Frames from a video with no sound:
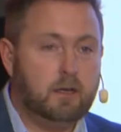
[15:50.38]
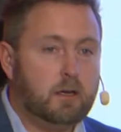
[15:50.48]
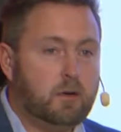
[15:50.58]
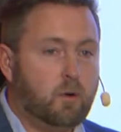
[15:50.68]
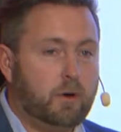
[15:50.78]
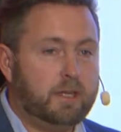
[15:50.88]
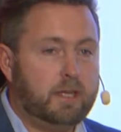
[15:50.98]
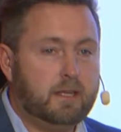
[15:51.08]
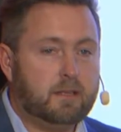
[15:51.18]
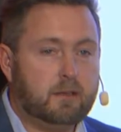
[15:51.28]

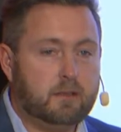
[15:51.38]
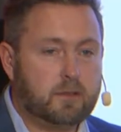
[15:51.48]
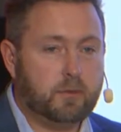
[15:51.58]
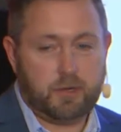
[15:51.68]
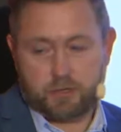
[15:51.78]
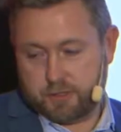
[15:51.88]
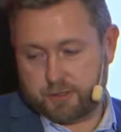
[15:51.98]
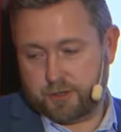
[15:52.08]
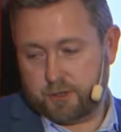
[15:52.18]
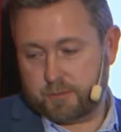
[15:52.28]
coordinated on the commercial
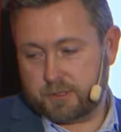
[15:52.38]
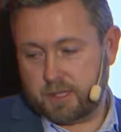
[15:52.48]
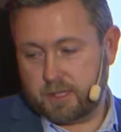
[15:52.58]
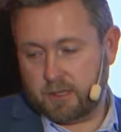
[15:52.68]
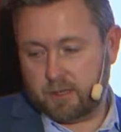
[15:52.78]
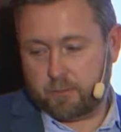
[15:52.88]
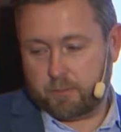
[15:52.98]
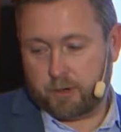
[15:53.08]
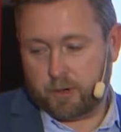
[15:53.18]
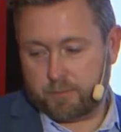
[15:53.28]
terms. And, and the
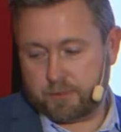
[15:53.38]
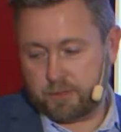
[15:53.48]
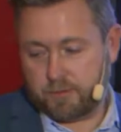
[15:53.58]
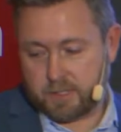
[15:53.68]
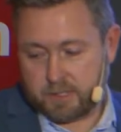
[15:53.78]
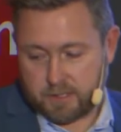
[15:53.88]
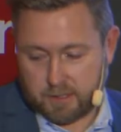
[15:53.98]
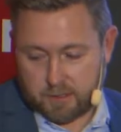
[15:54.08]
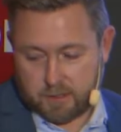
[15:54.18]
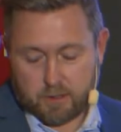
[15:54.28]
purpose of this and
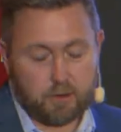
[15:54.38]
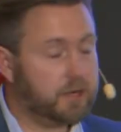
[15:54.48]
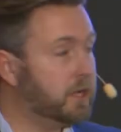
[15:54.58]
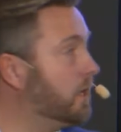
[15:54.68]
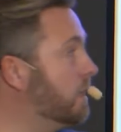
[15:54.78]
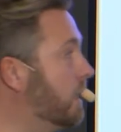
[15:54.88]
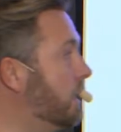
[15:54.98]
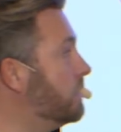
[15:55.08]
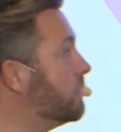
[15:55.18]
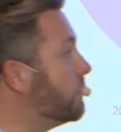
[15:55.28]
the, our
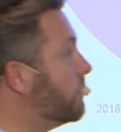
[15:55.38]
gain or